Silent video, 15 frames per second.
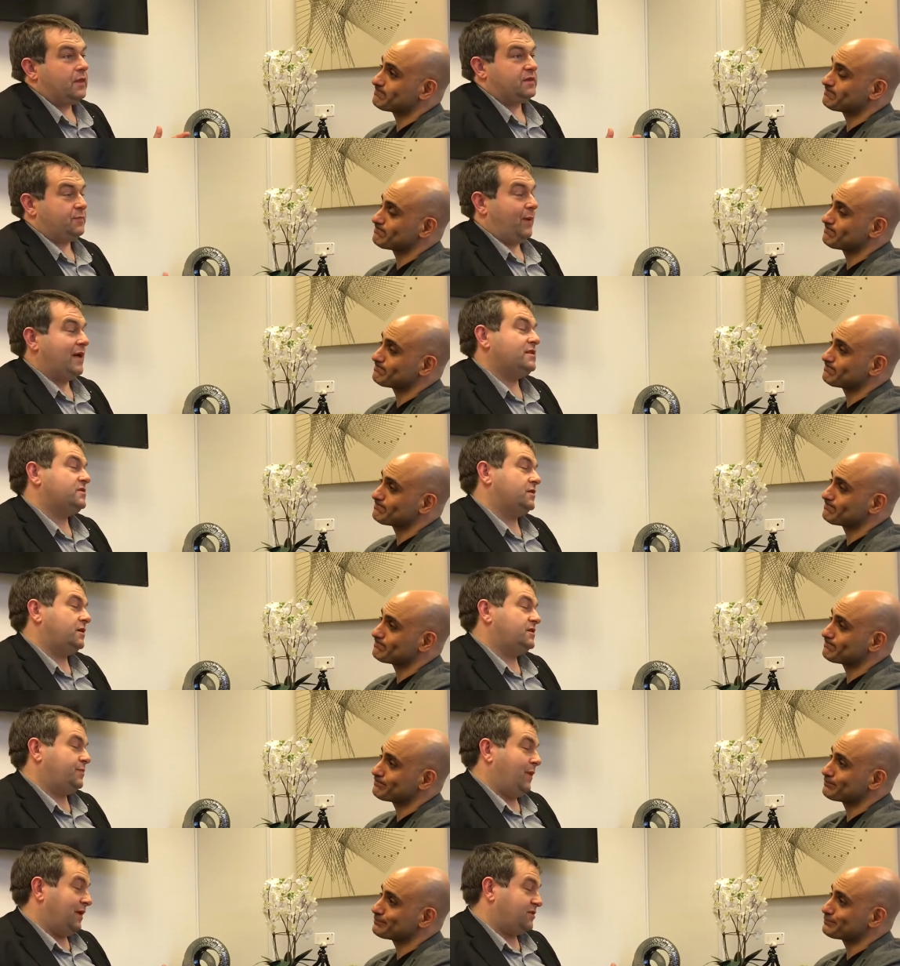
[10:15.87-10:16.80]
Speaker 1: depends,
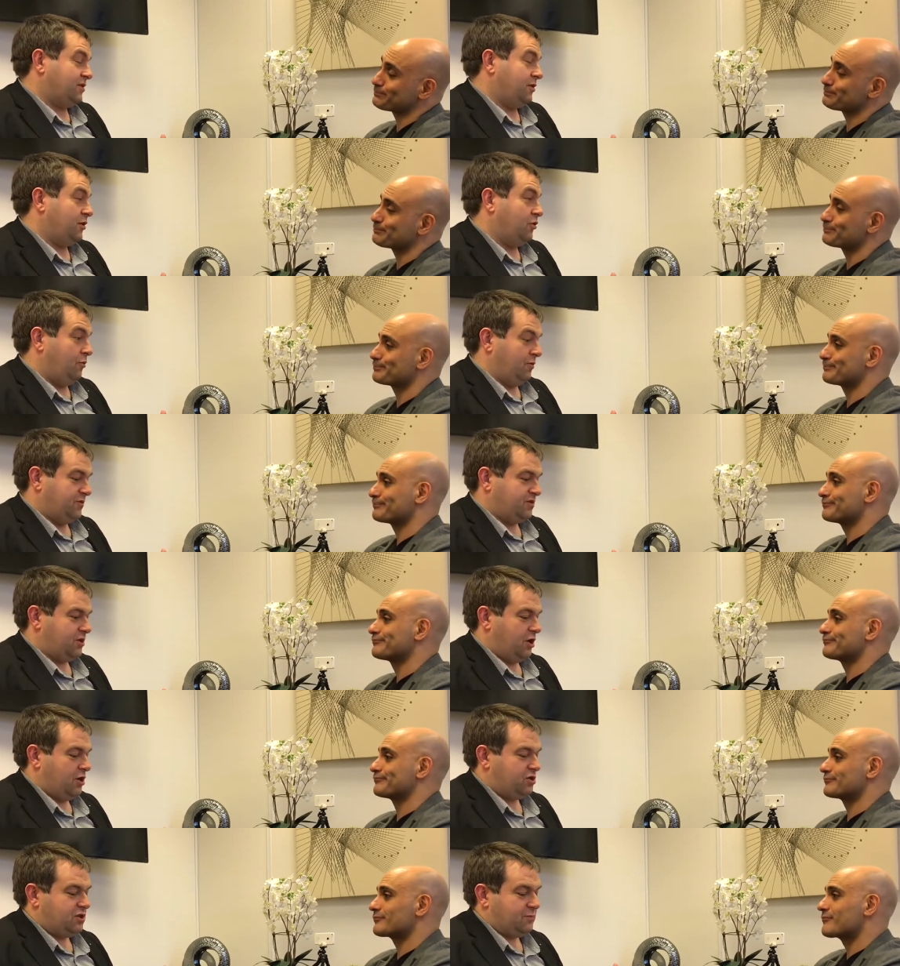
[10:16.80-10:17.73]
it depends on the normal
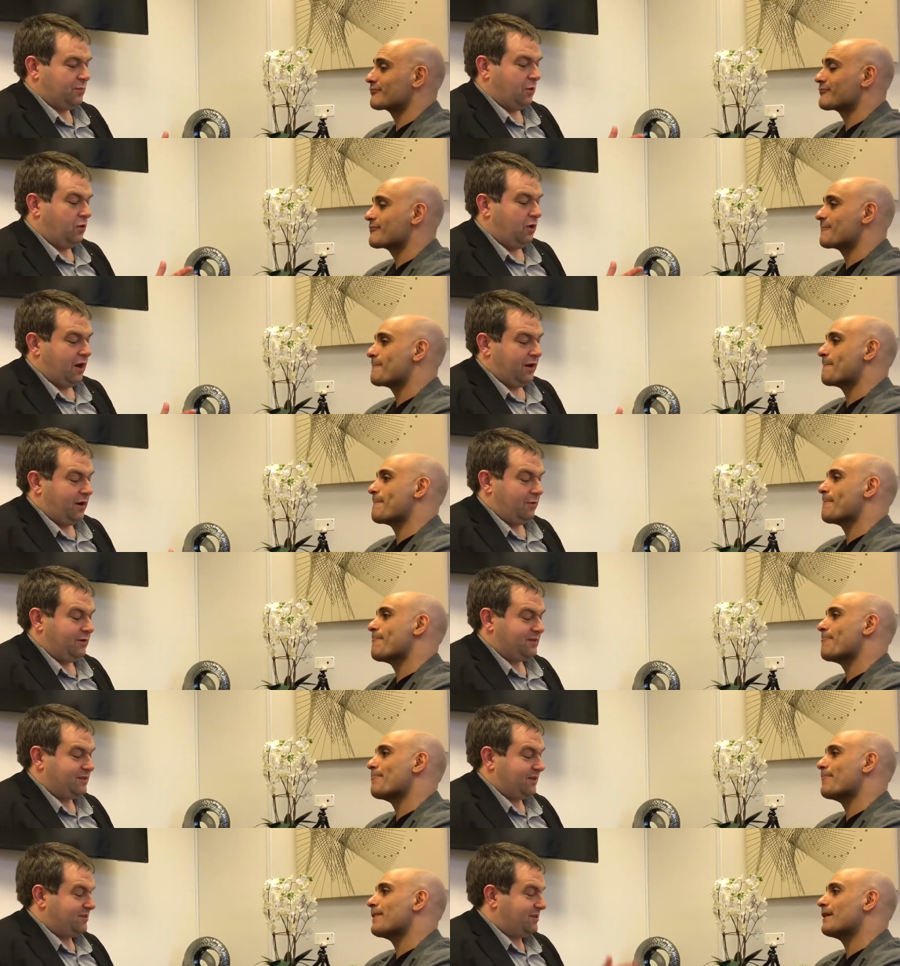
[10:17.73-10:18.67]
searches, but all I know
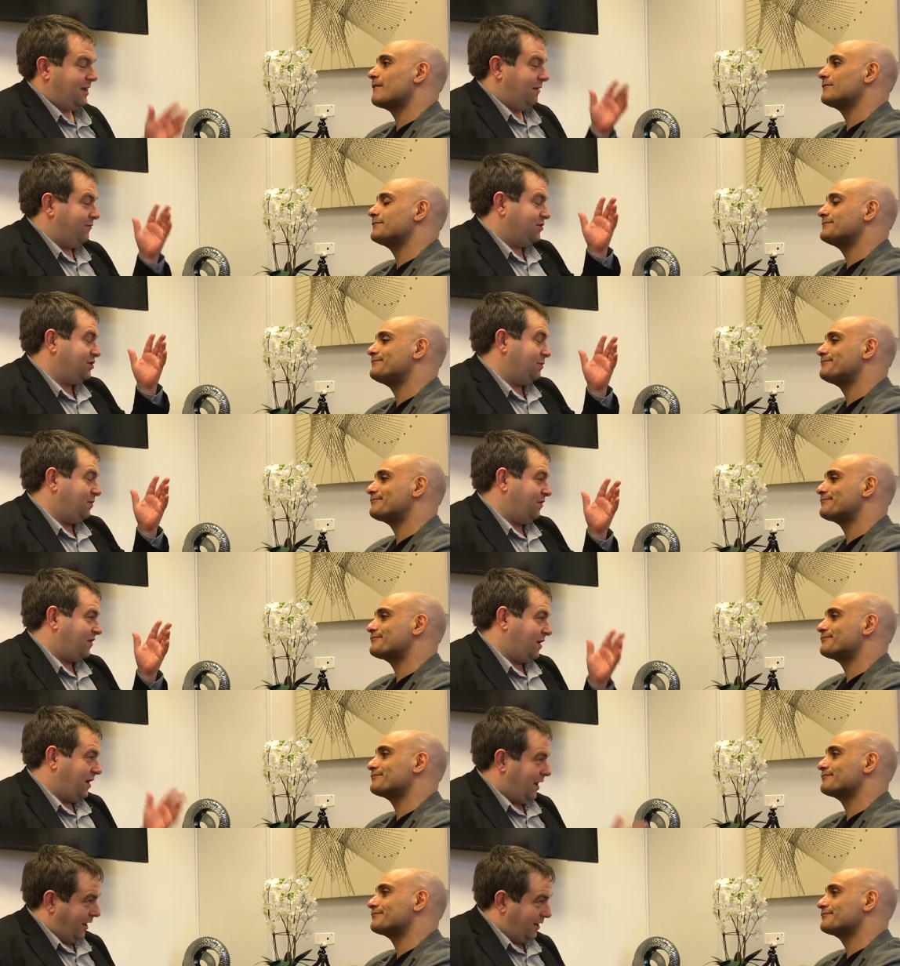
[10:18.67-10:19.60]
is this the average number
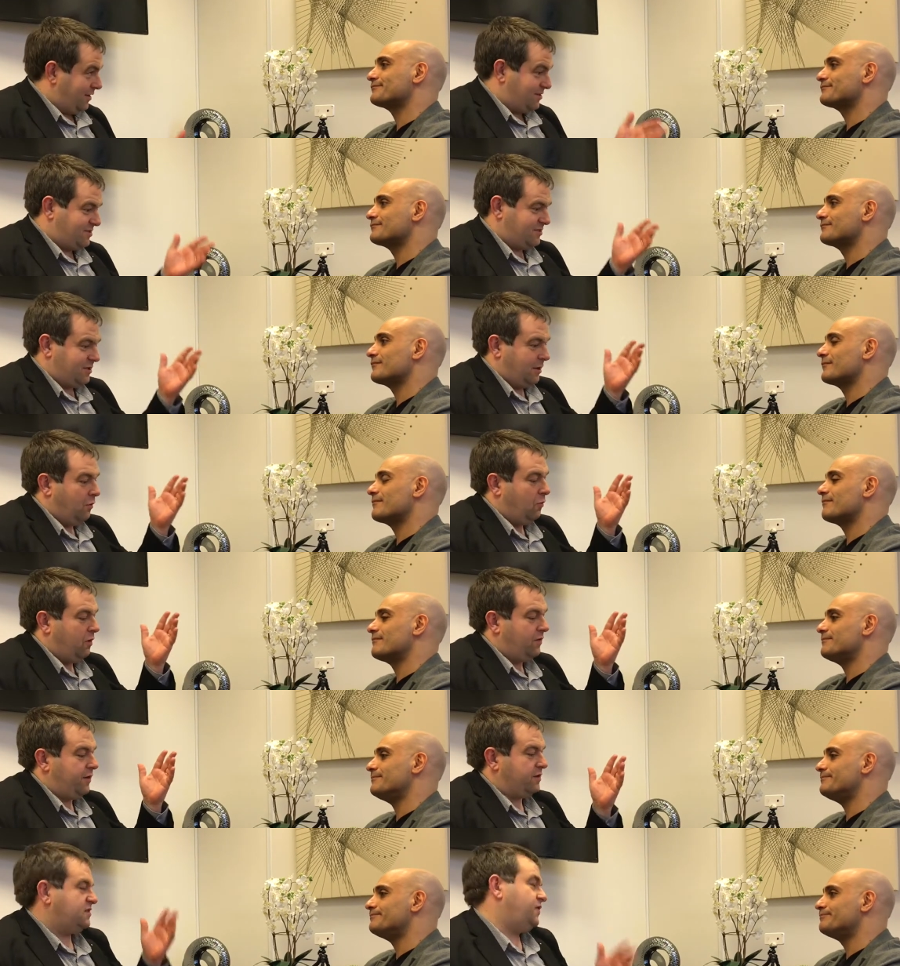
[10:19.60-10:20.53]
of clicks that
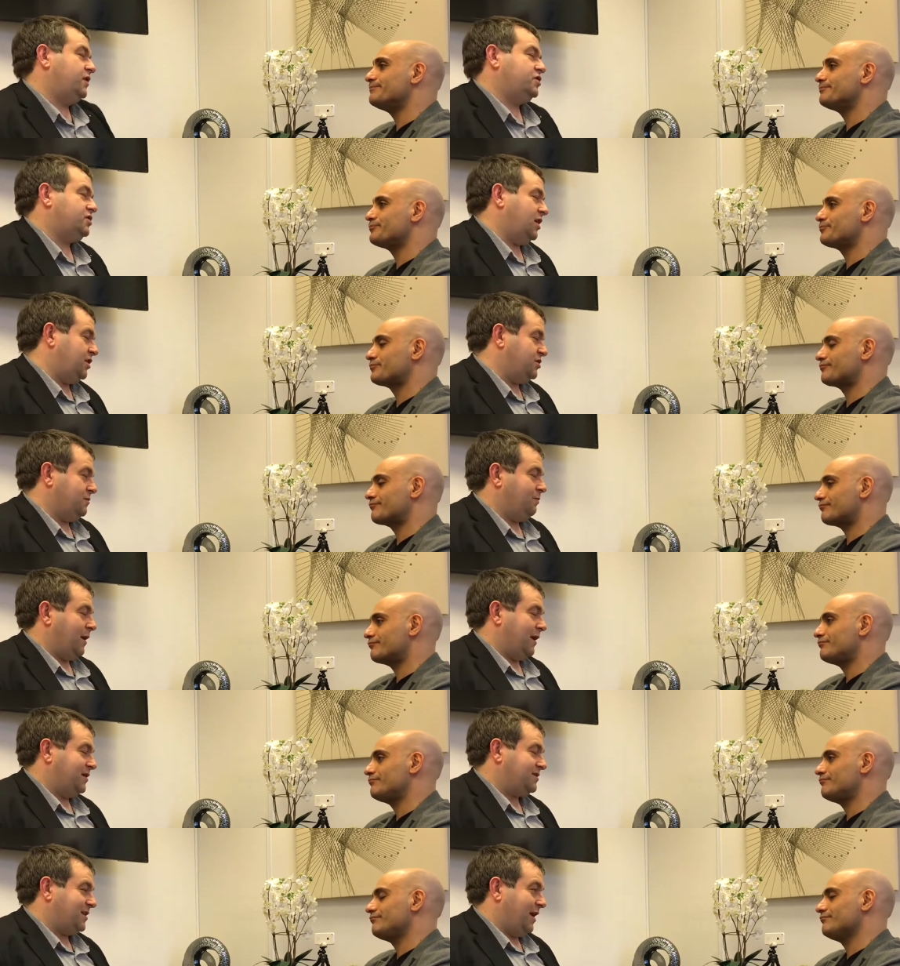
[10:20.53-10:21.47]
one of those featured agent
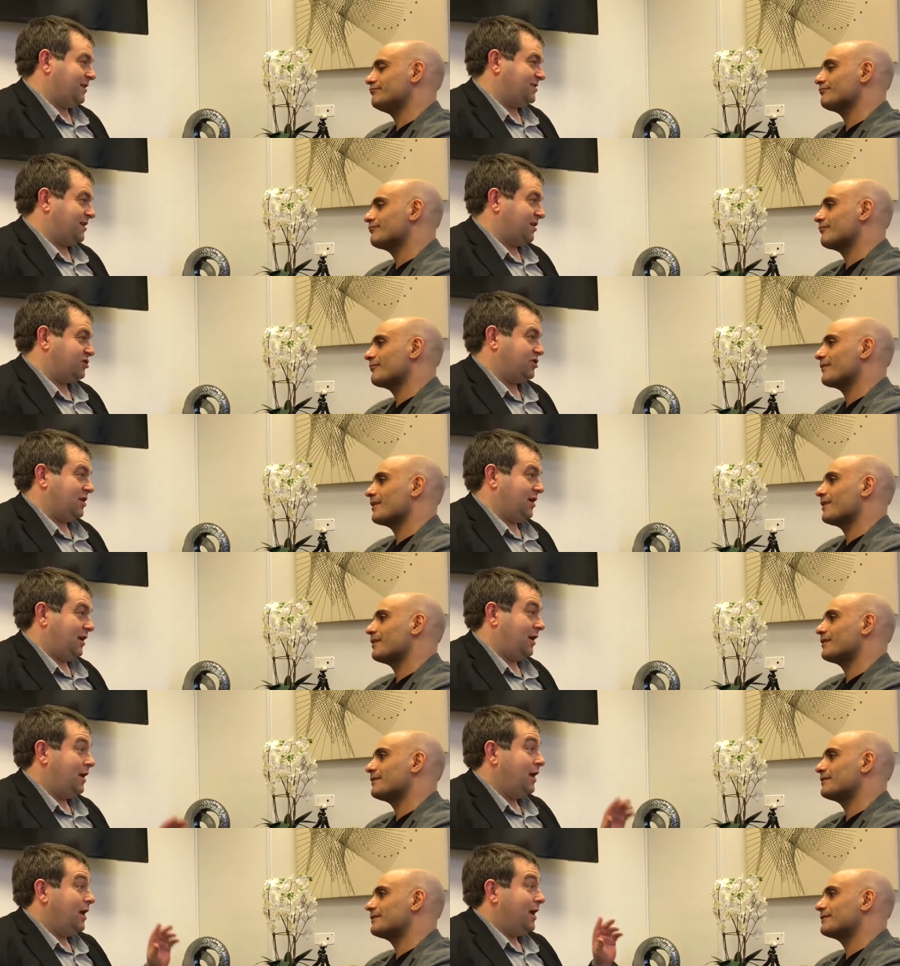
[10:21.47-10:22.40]
banners gets
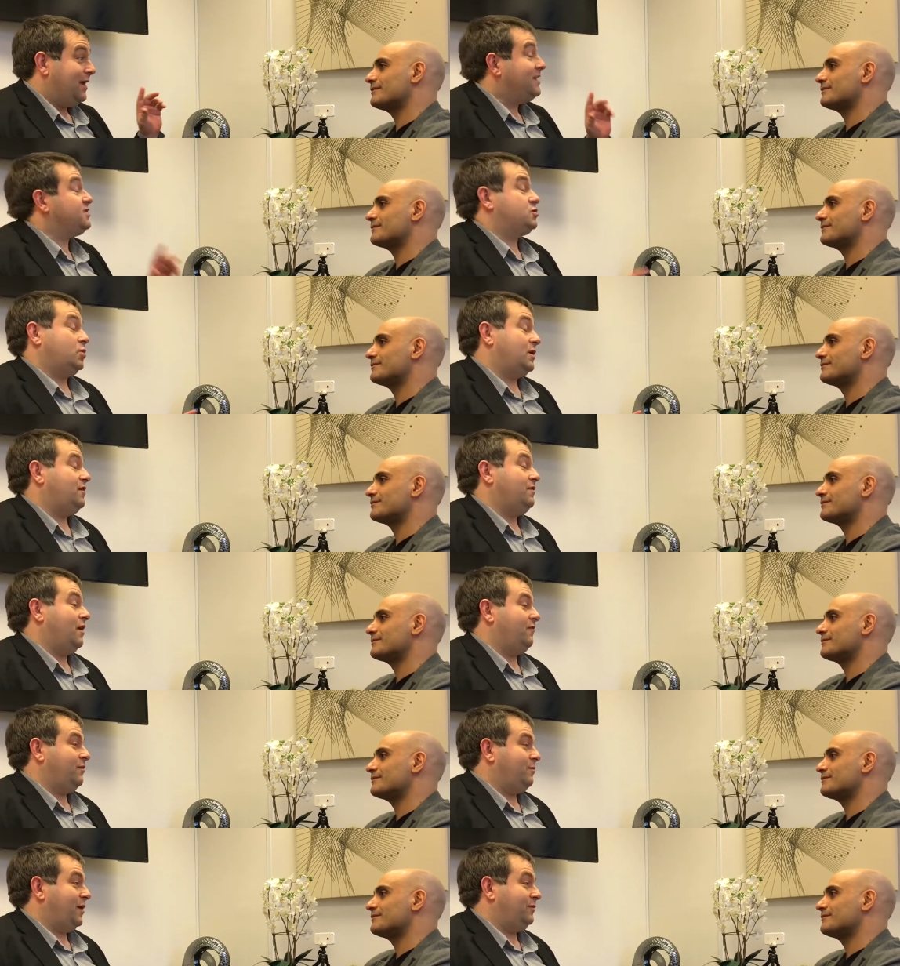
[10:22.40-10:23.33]
nationally is
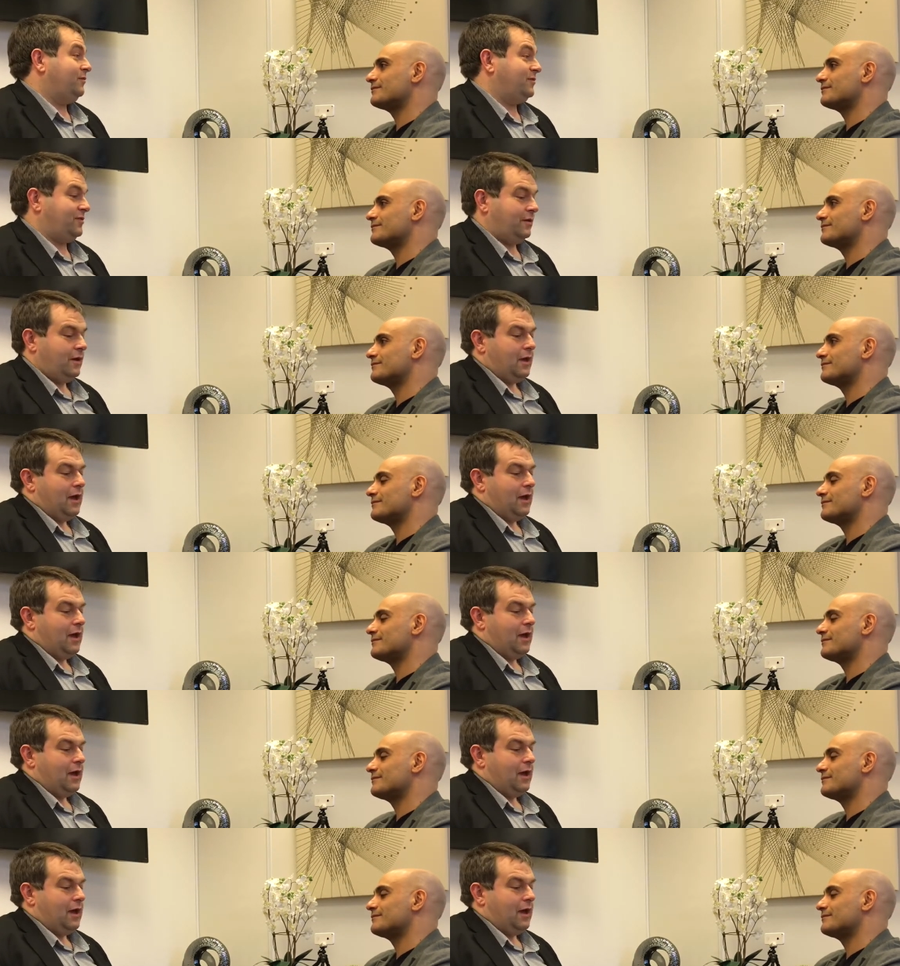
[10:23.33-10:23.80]
25 a month.